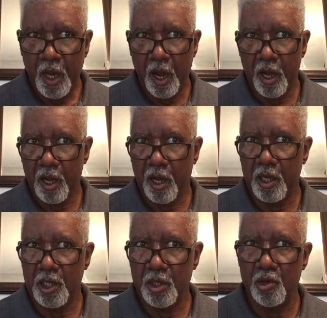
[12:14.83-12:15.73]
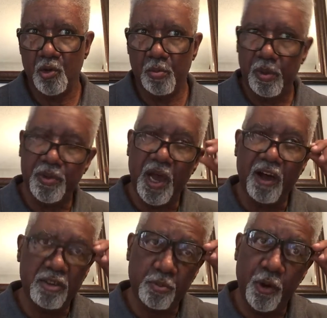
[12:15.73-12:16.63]
The
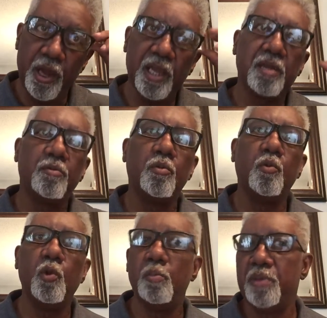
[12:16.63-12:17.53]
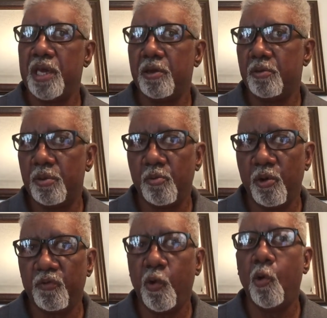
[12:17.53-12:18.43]
offspring would be
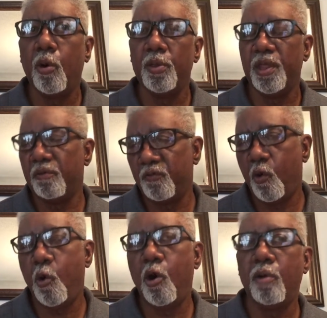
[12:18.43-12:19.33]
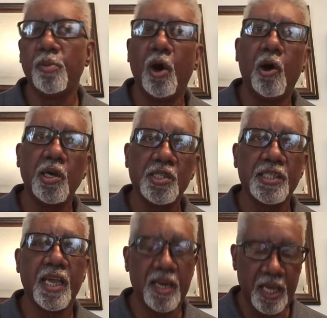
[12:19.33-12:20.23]
deformed or
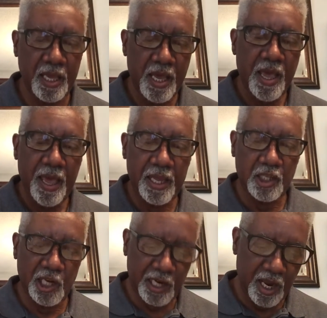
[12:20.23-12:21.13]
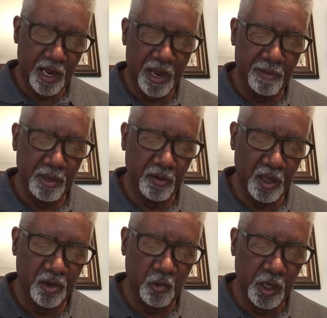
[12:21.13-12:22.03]
sickly, and Tutankhamun
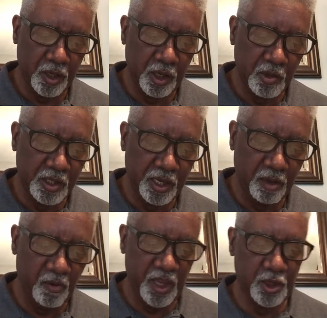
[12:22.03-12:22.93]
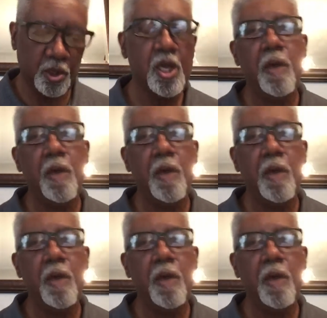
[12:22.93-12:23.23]
is one of those individuals.